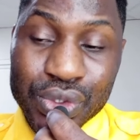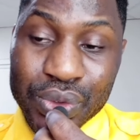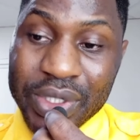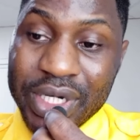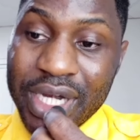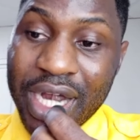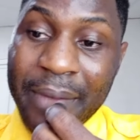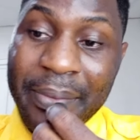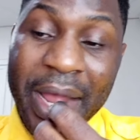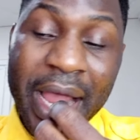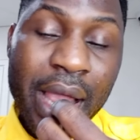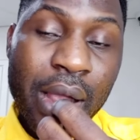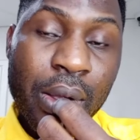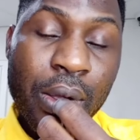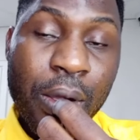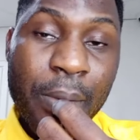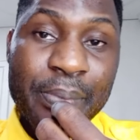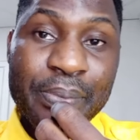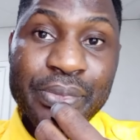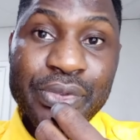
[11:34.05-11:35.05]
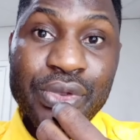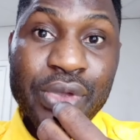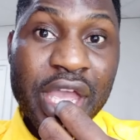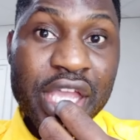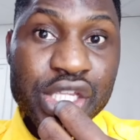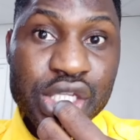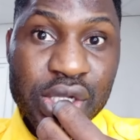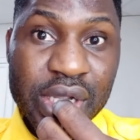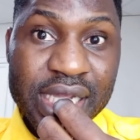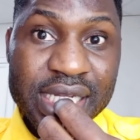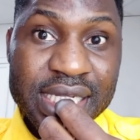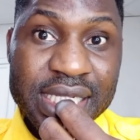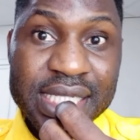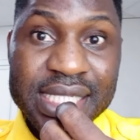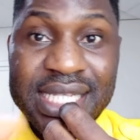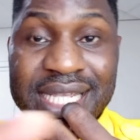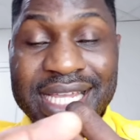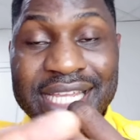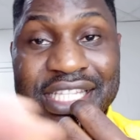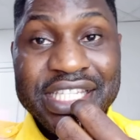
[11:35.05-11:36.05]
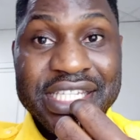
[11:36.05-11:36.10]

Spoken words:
to grab. I hope you enjoy this.